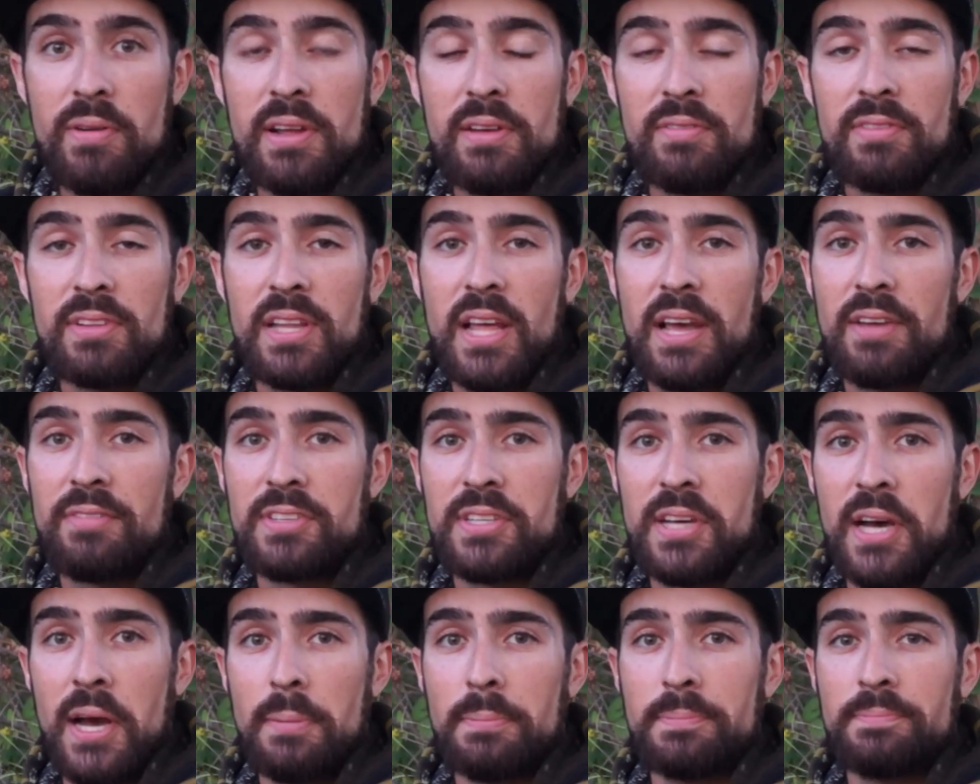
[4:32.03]
of a
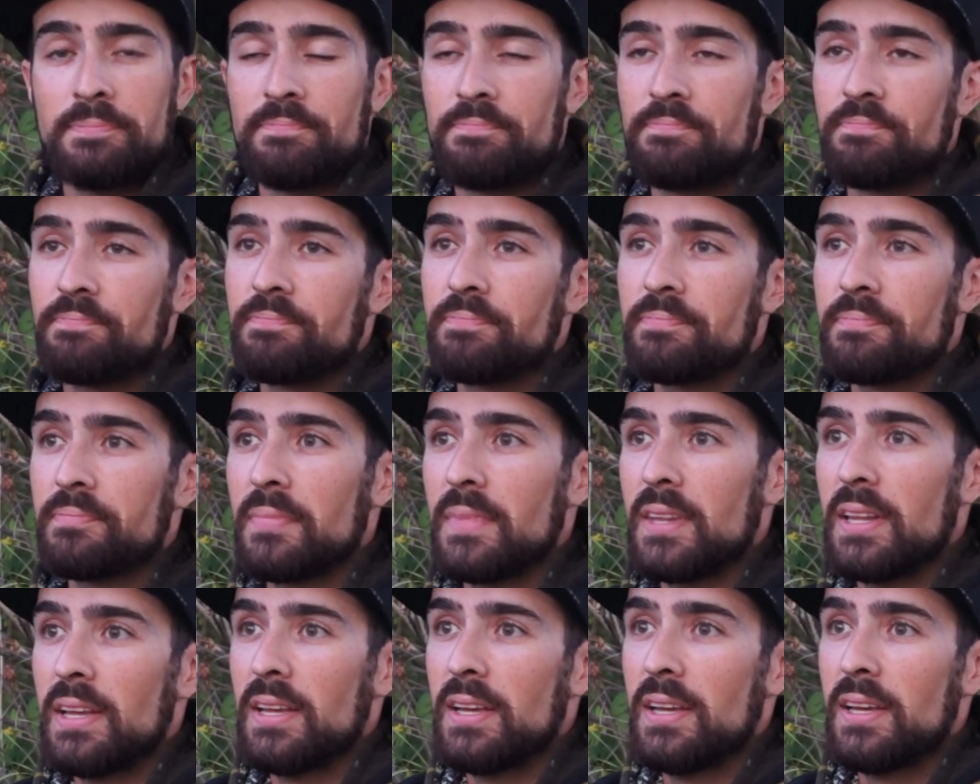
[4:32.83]
lifetime.
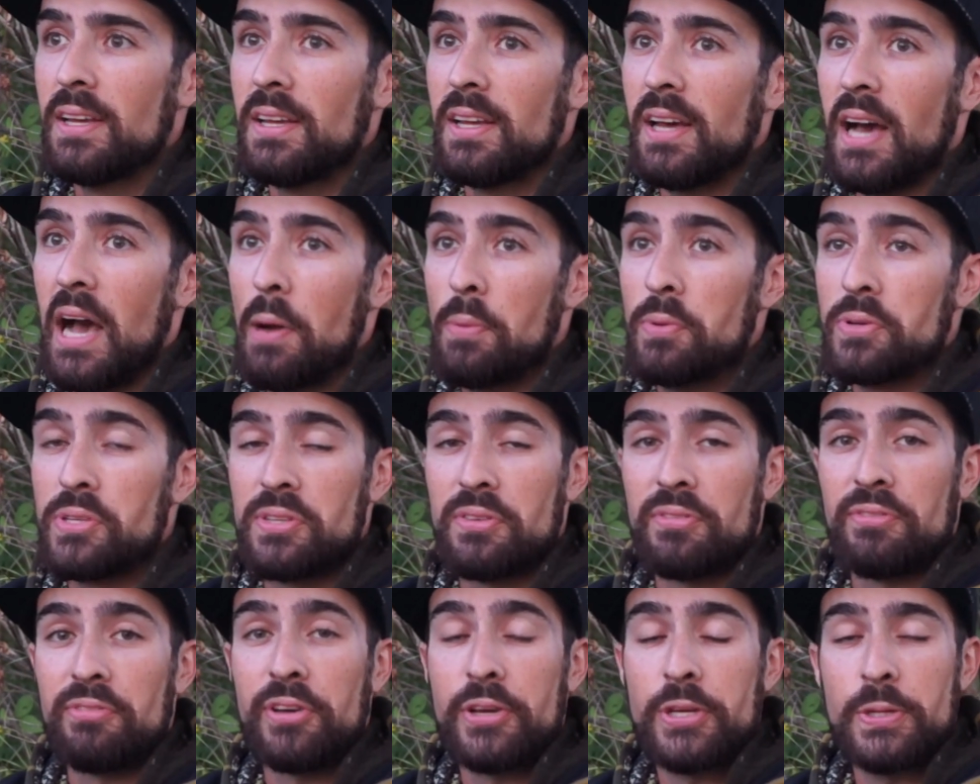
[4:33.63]
I was
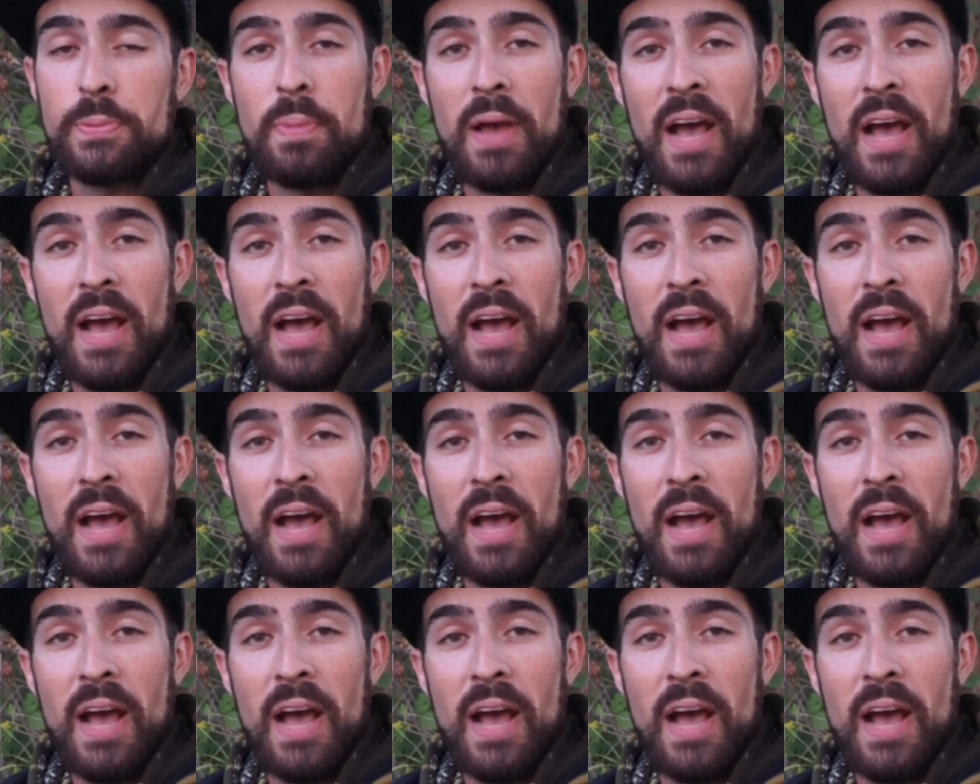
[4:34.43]
to fish